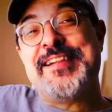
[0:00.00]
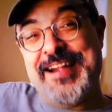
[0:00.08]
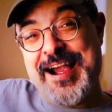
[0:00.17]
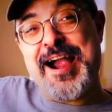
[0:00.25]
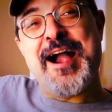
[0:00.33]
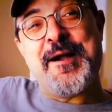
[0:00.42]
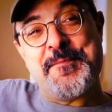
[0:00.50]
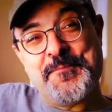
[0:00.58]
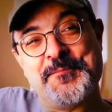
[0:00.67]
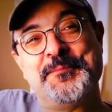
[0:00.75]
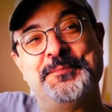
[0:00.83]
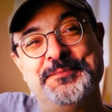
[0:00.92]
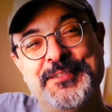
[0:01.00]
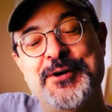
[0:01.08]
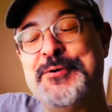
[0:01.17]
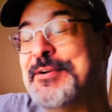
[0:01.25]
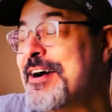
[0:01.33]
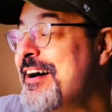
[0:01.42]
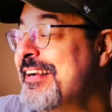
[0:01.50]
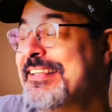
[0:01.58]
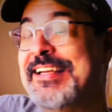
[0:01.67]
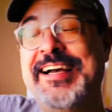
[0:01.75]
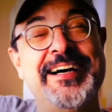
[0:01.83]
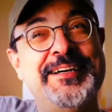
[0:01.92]
Yeah. Oh God,
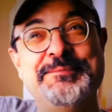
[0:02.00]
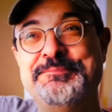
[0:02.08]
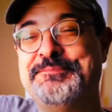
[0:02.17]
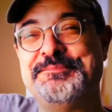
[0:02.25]
yeah.